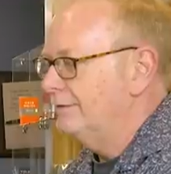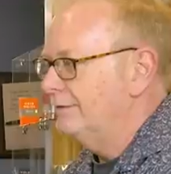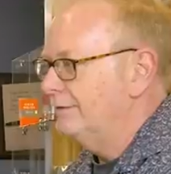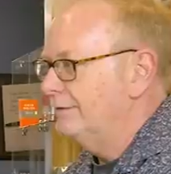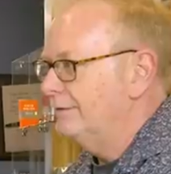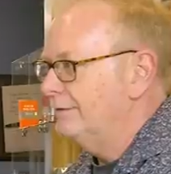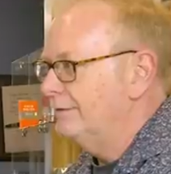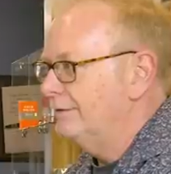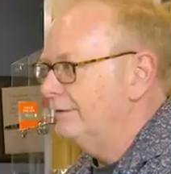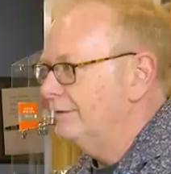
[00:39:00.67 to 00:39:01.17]

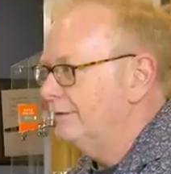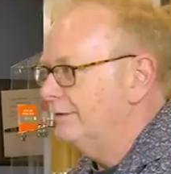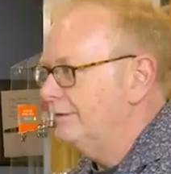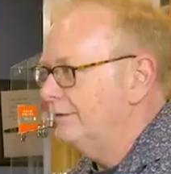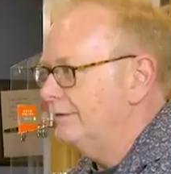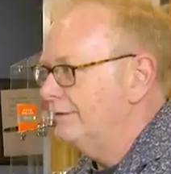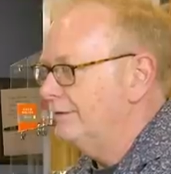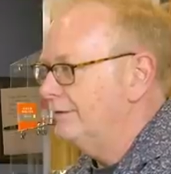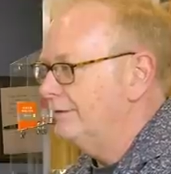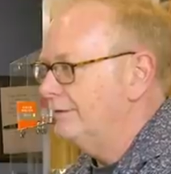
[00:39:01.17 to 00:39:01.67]

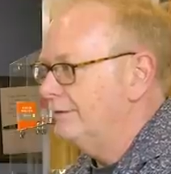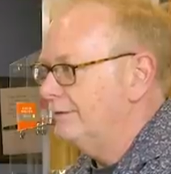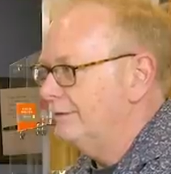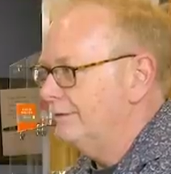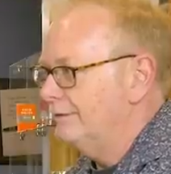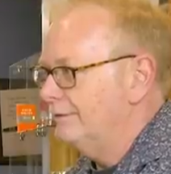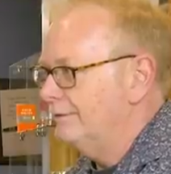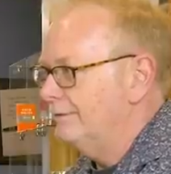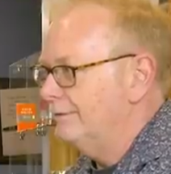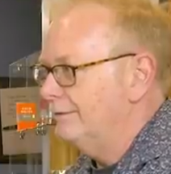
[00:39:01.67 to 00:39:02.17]

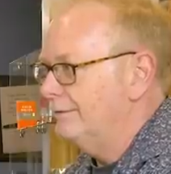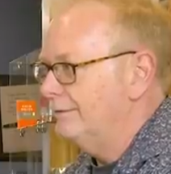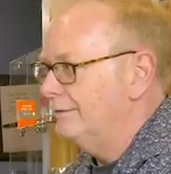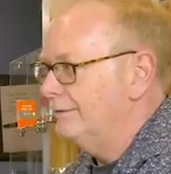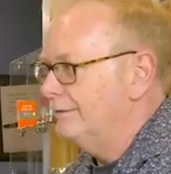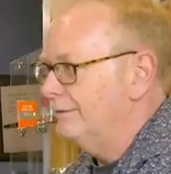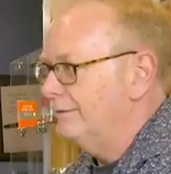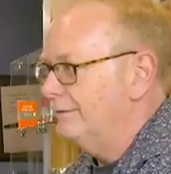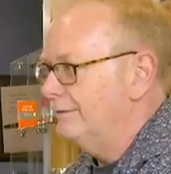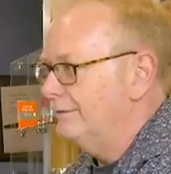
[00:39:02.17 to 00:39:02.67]

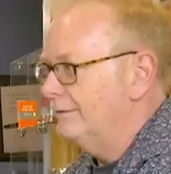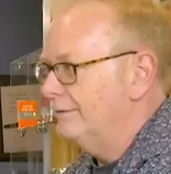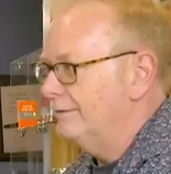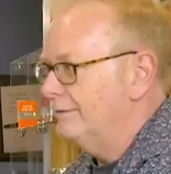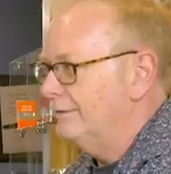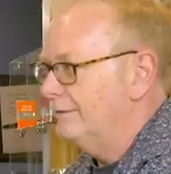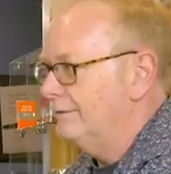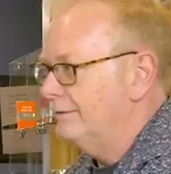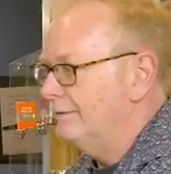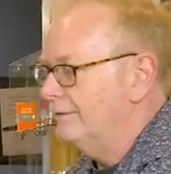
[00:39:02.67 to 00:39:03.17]

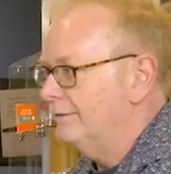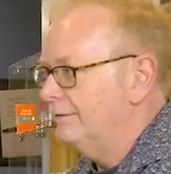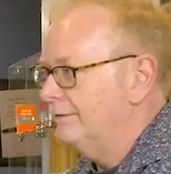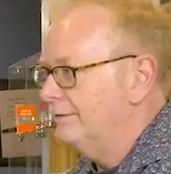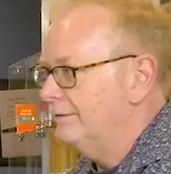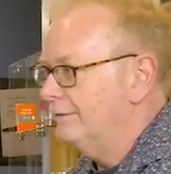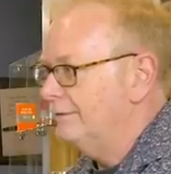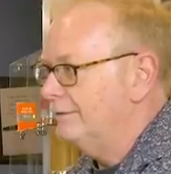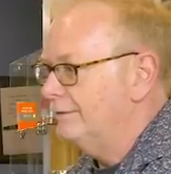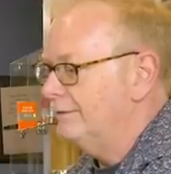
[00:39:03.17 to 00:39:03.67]

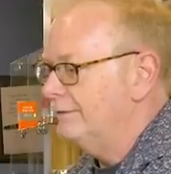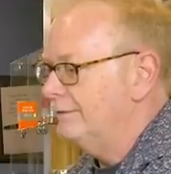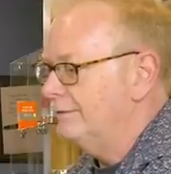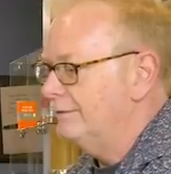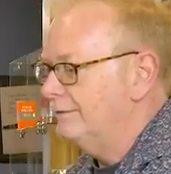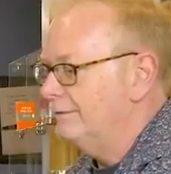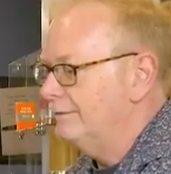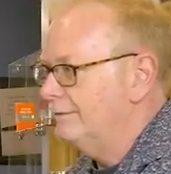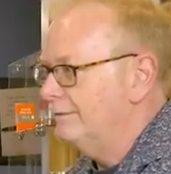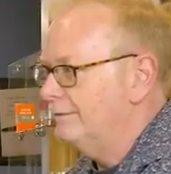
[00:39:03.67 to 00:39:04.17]

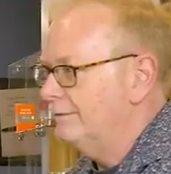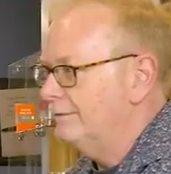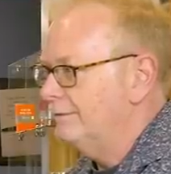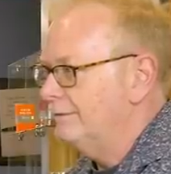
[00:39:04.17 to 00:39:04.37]
No words are spoken by the person on screen.